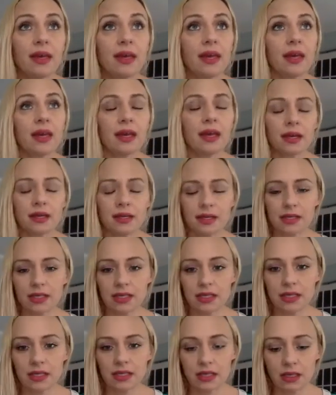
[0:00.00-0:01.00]

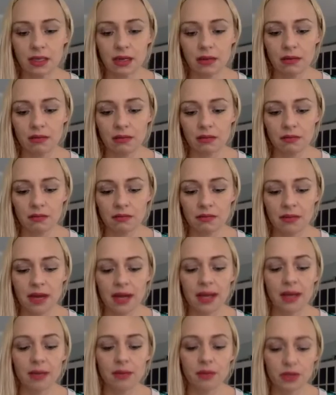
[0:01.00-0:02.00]
and
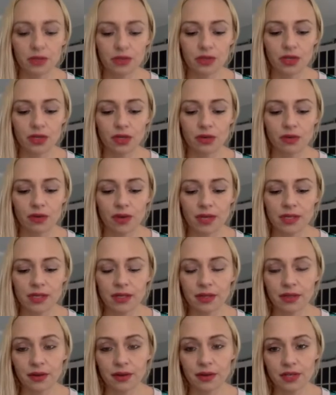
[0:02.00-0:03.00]
my abuser was a
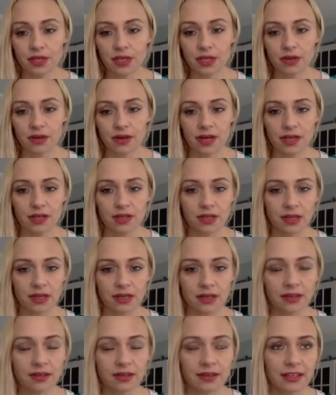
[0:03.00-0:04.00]
third
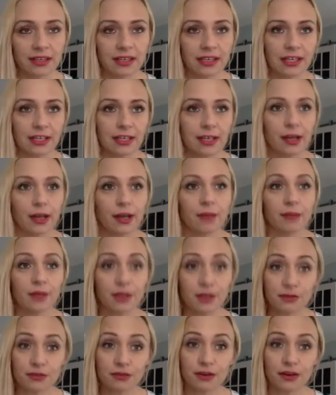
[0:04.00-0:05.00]
generation
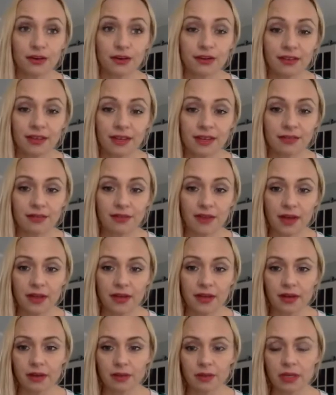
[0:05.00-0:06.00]
abuser. His
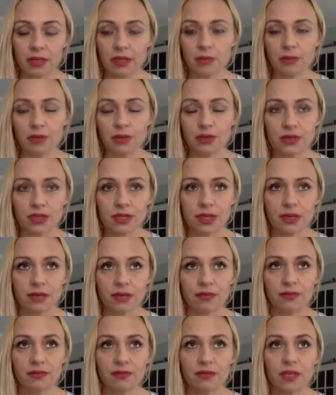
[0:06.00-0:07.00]
father had been
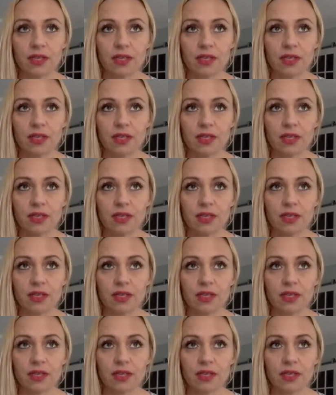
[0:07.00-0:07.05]
abusive, his